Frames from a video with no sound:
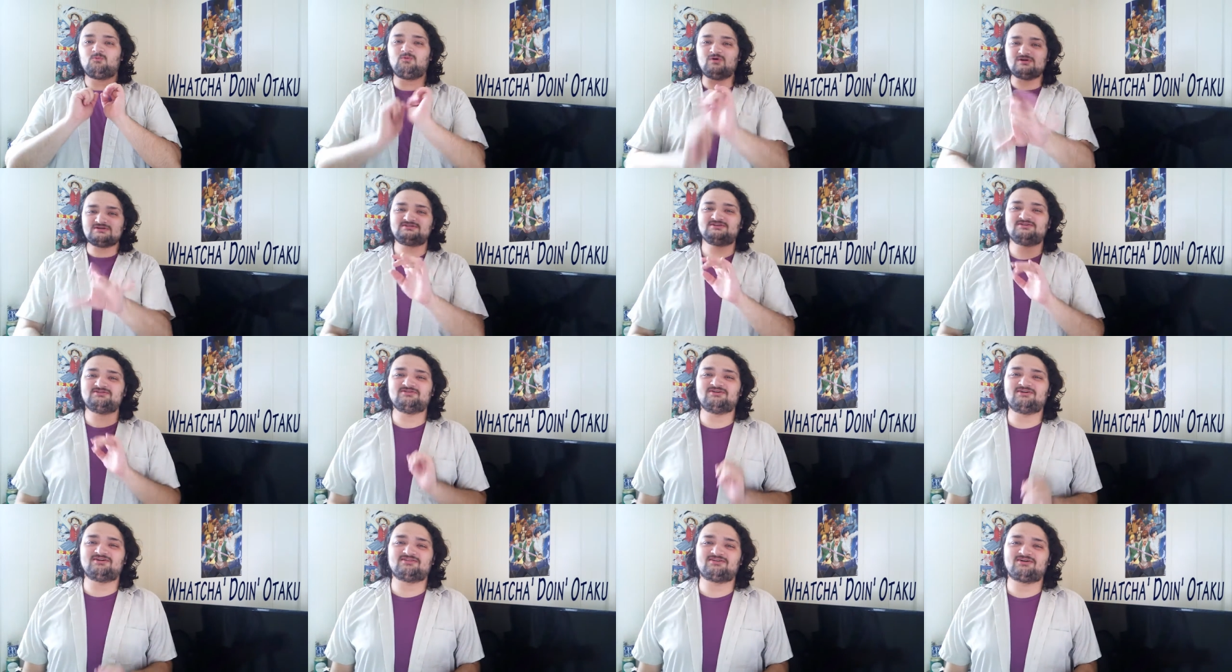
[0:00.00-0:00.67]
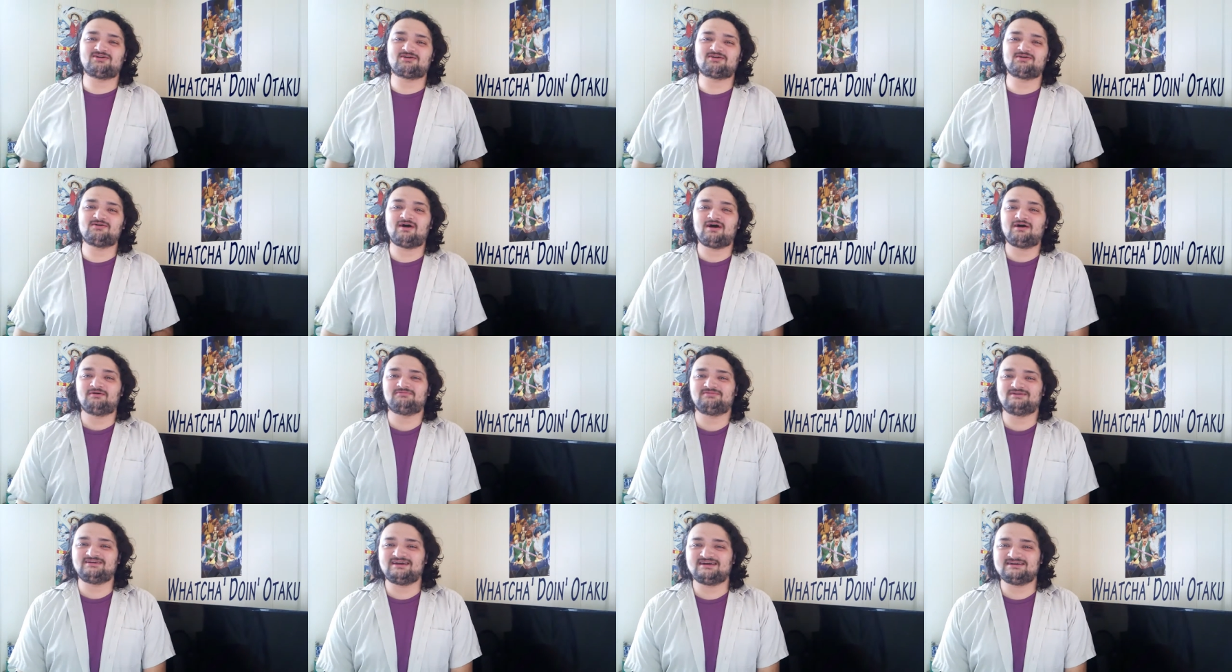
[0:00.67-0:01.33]
what you doing on Otaku?
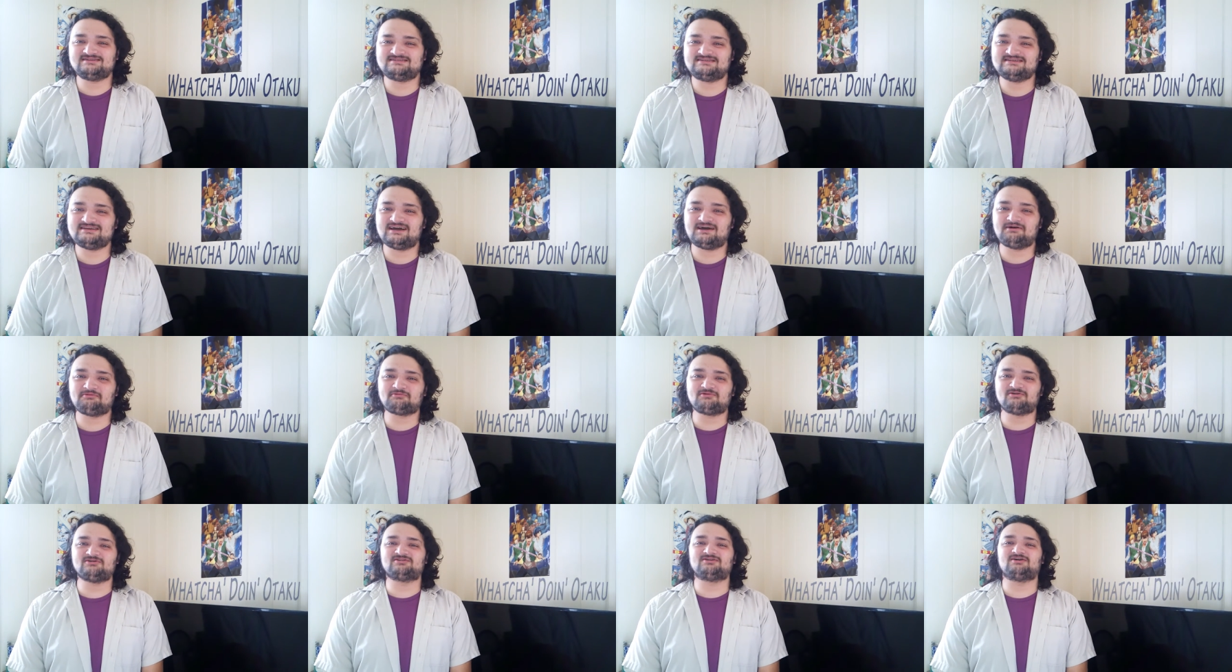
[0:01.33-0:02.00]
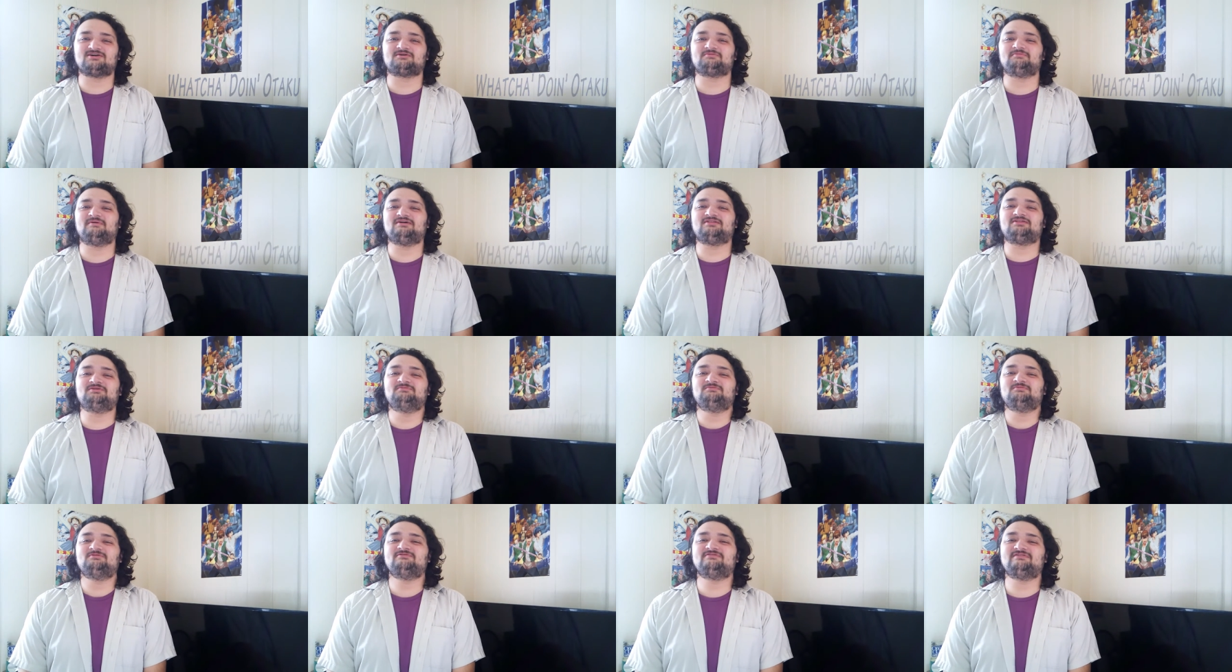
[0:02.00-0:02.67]
I'm the A C. I'm going to talk about
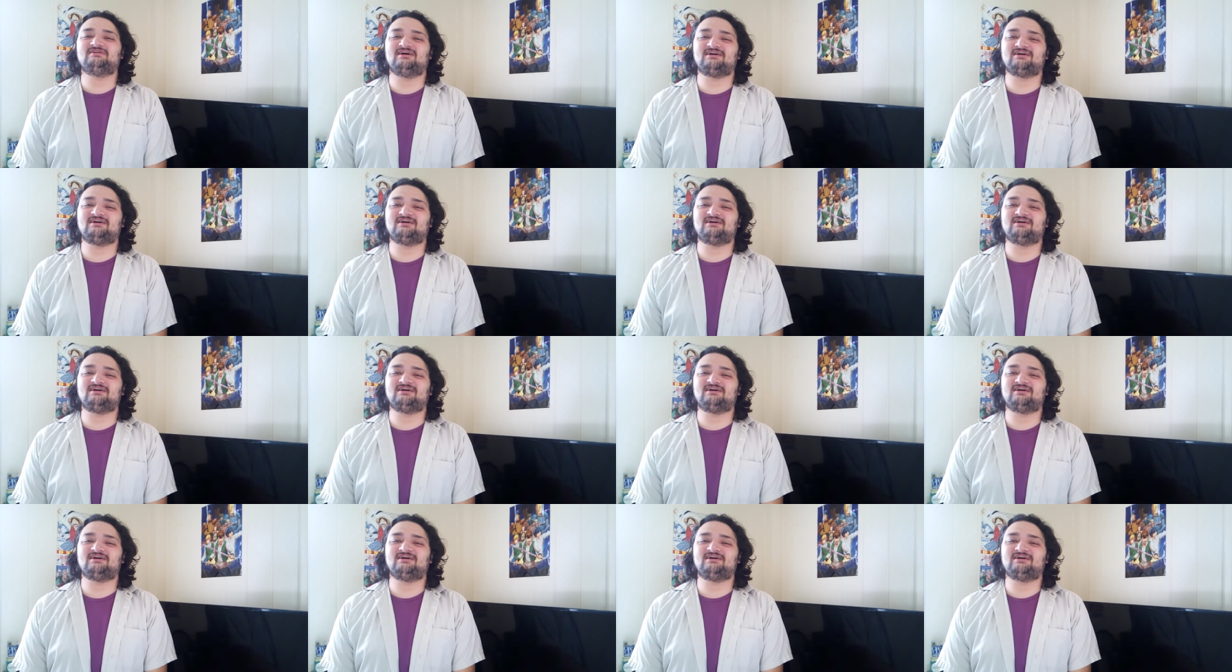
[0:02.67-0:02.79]
the movie